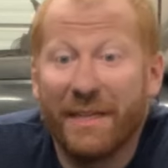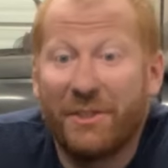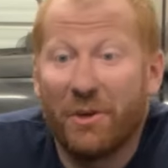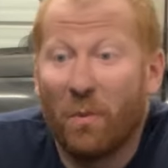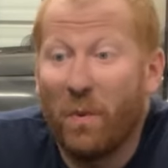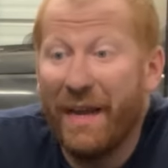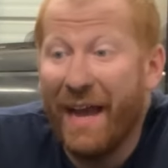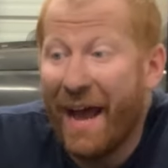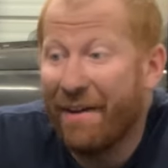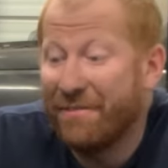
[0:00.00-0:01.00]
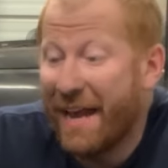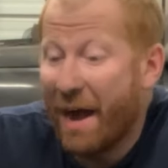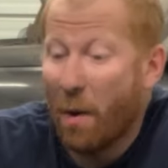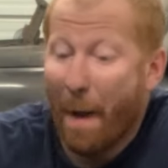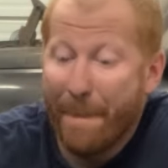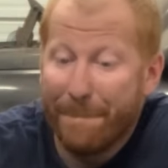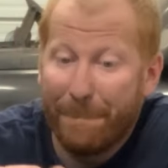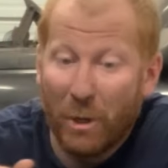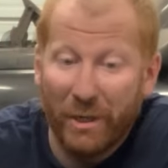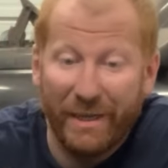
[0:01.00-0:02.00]
So we have now
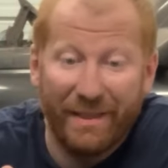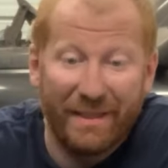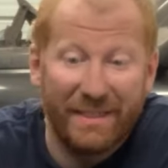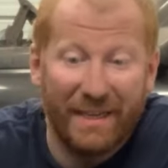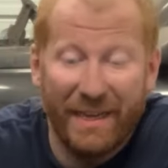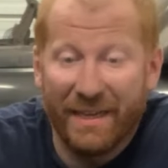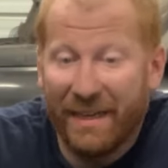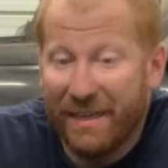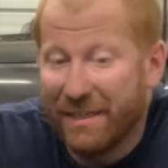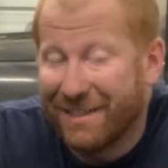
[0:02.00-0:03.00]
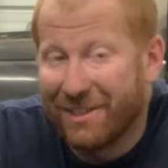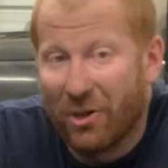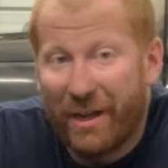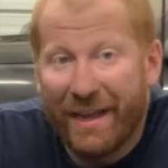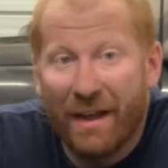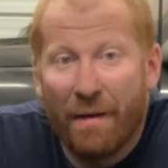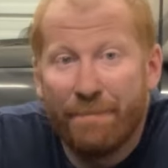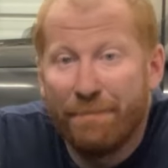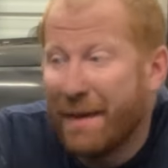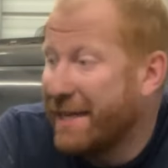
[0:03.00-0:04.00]
put this in. It is looking
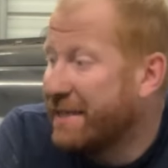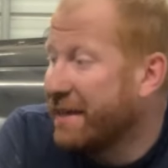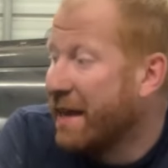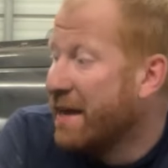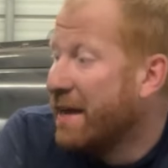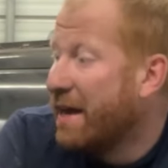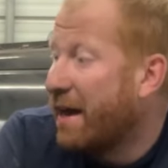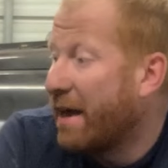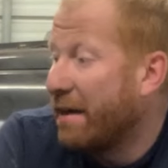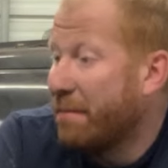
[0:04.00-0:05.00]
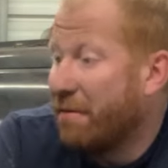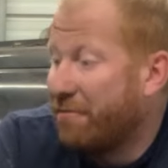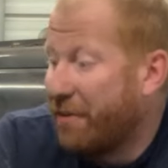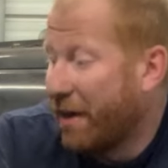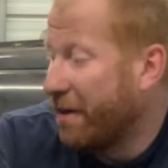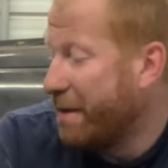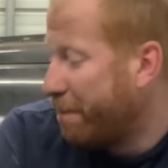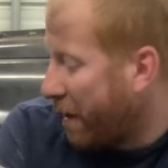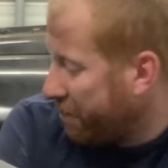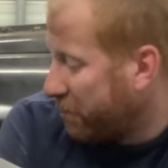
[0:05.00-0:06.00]
amazing. I am very
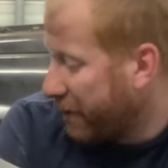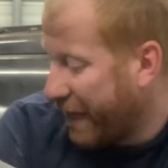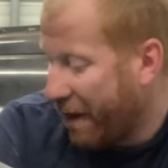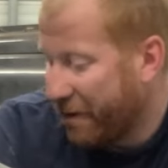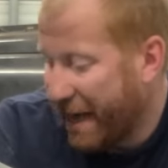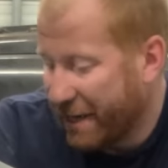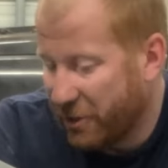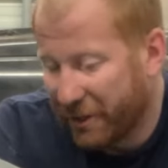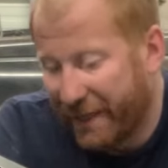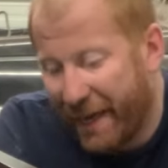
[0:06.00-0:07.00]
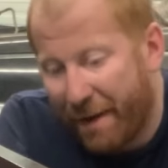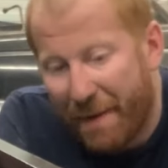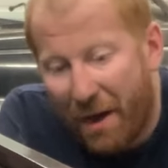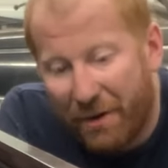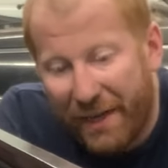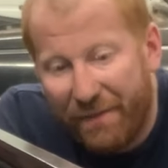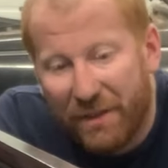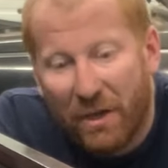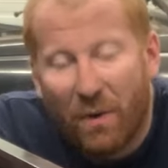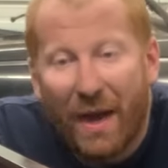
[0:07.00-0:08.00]
pumped with how it actually came out, even
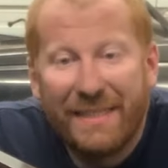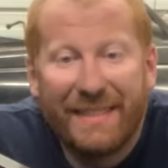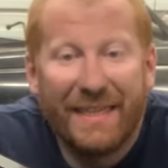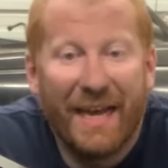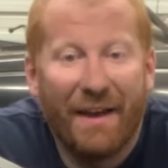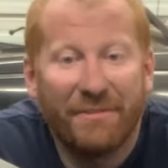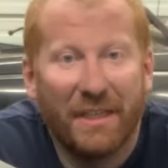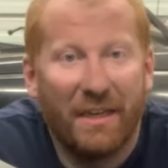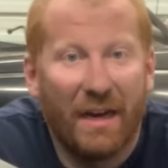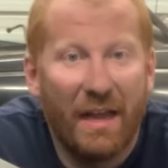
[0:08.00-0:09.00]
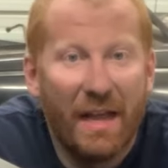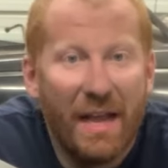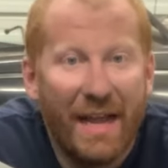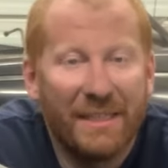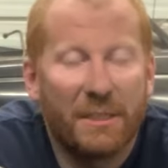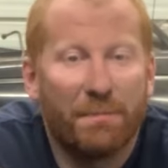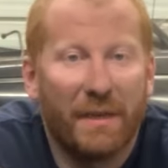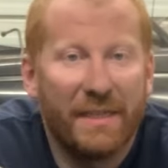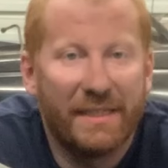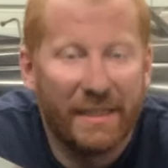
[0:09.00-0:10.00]
though I did have to cut and
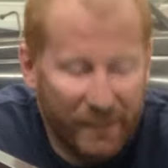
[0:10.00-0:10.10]
splice in